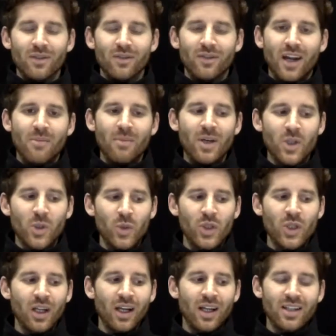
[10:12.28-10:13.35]
very much. Would you
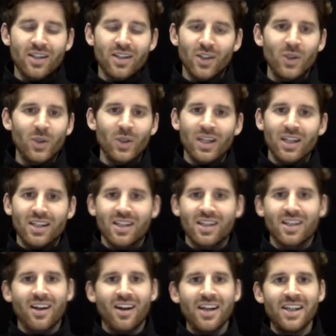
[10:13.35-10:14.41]
like to
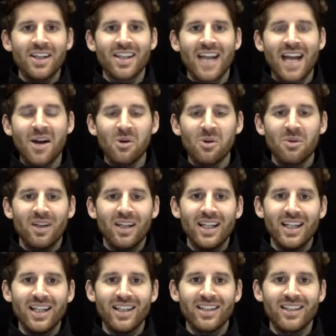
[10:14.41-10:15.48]
sign us out
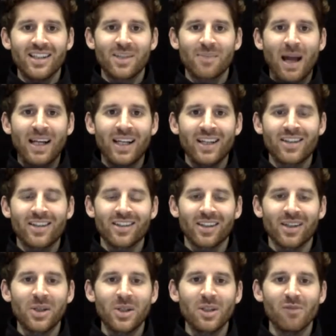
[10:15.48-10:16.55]
in Spanish because I
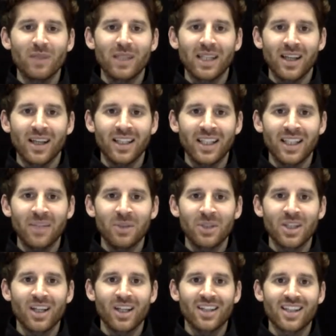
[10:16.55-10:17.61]
know you've been learning it. Would you
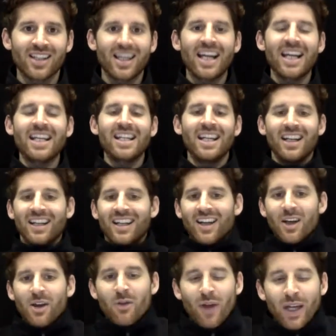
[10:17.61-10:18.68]
like to say
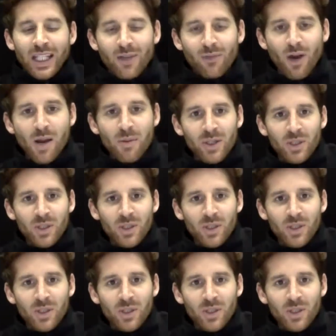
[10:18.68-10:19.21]
thank you very much,